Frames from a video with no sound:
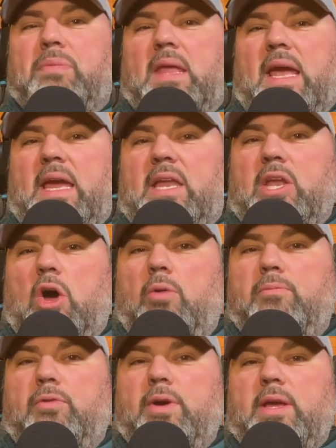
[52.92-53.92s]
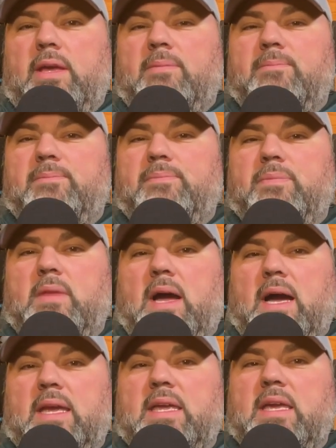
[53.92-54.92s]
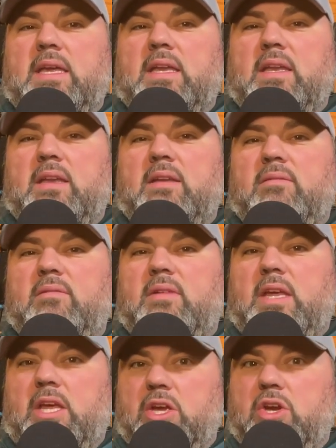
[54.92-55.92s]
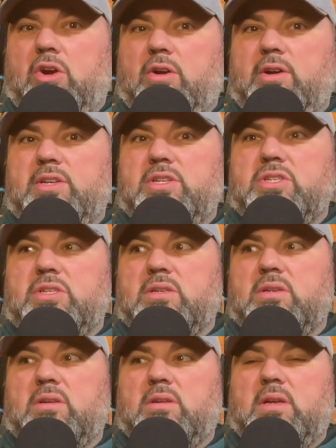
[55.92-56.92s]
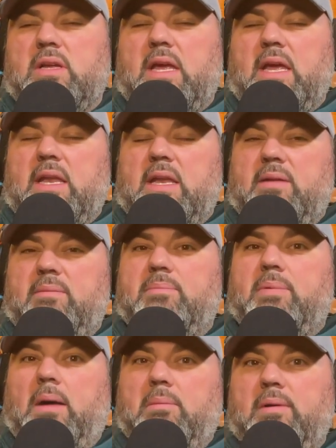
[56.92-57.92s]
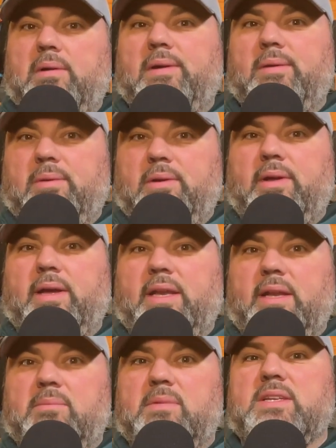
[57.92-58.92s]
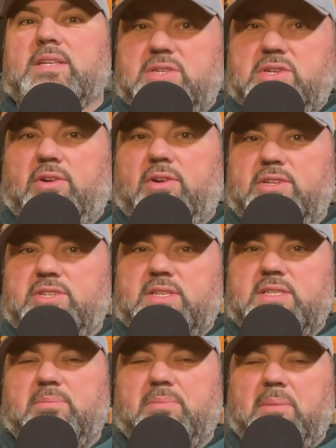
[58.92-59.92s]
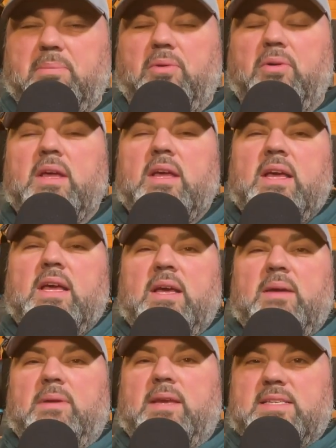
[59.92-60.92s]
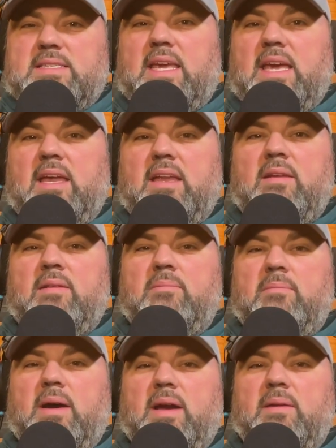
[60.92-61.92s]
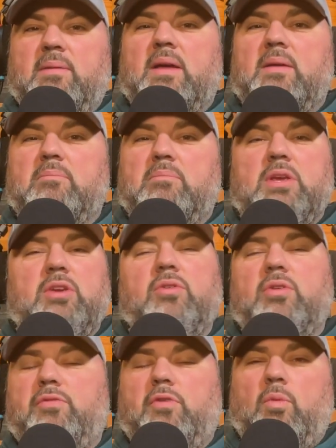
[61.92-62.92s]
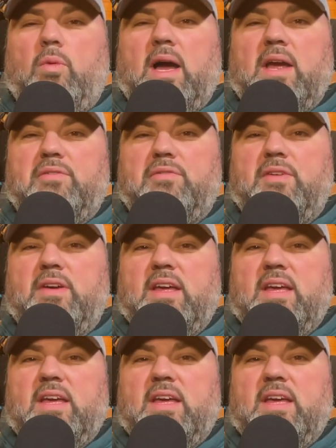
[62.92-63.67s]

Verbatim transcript: And hopefully I can encourage and probably will end up discouraging some people because, again, my beautiful wife